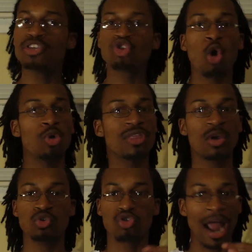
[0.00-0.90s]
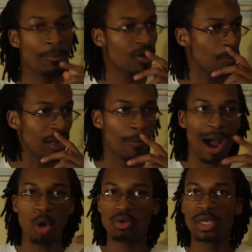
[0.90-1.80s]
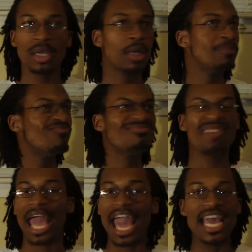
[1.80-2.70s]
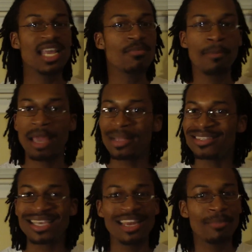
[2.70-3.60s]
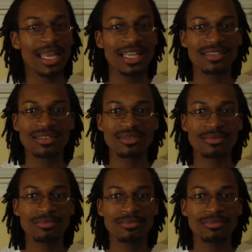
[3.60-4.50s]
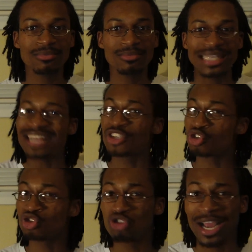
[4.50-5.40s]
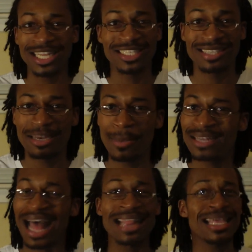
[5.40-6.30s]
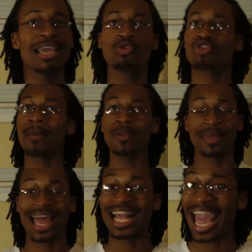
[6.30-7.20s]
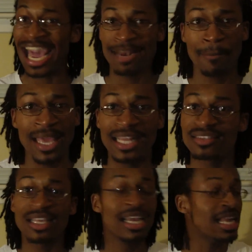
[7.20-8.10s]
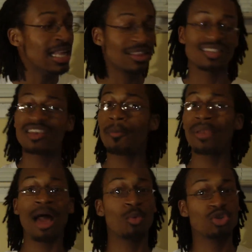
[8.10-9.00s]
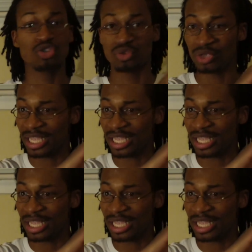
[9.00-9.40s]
this whole thing was wrapped up in about 8, maybe 10 minutes. That's a stretch, 10 minutes. I think it was wrapped up in like 8 minutes. The subplot was